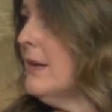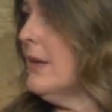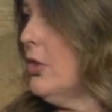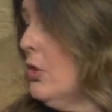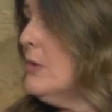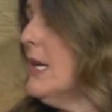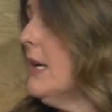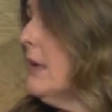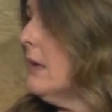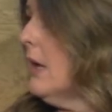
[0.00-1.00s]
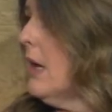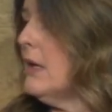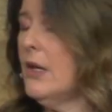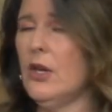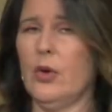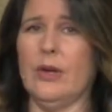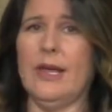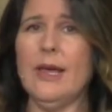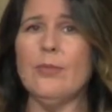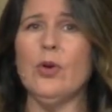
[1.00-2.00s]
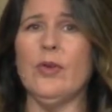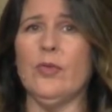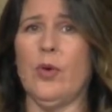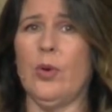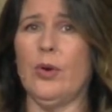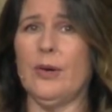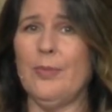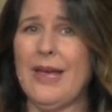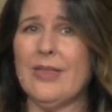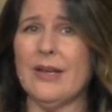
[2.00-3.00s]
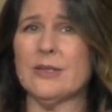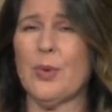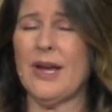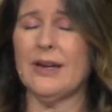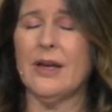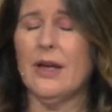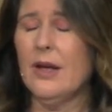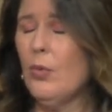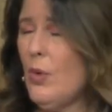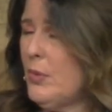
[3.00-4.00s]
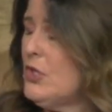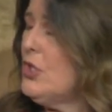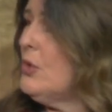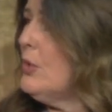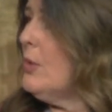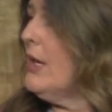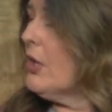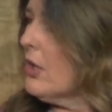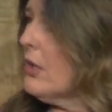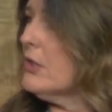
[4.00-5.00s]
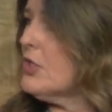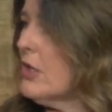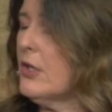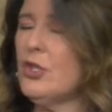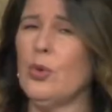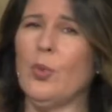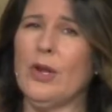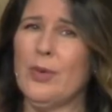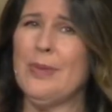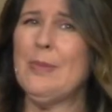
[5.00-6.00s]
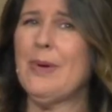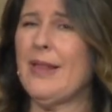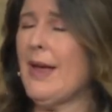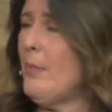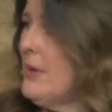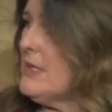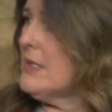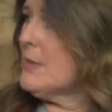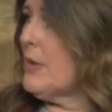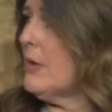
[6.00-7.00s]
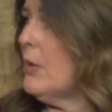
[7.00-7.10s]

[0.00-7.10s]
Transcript: you did, uh, you know, to keep moving forward and make things right. What would you encourage her to do? What do you mean by that business with the